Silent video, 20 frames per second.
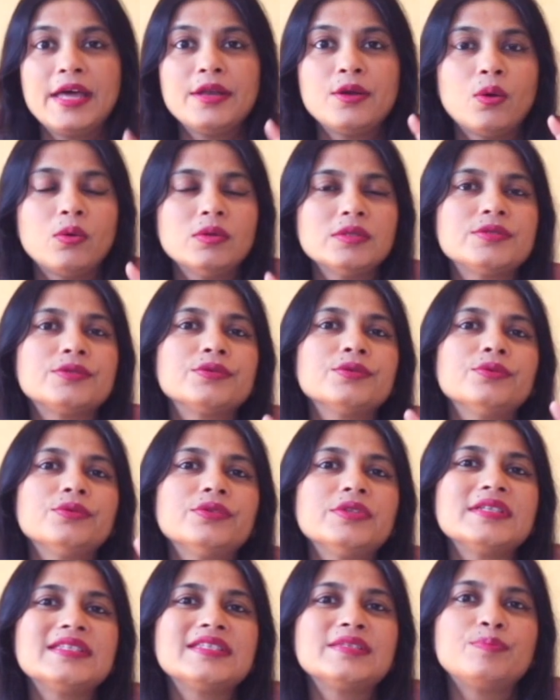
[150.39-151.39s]
and also
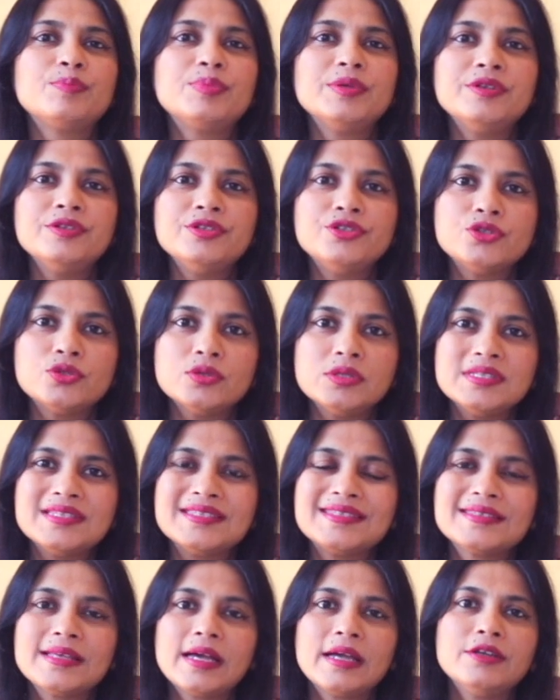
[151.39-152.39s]
the spiritual
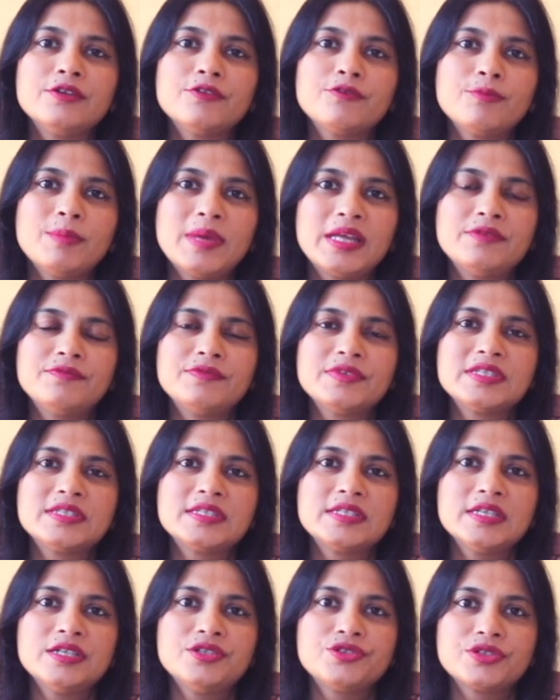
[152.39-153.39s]
side of
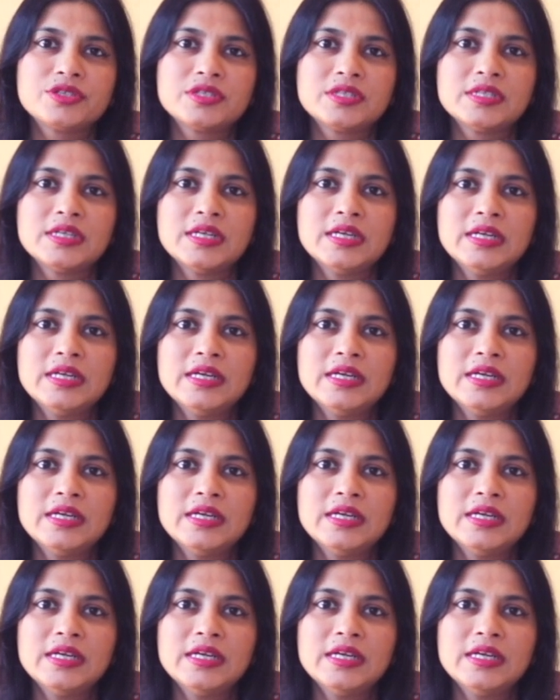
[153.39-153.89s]
manifestation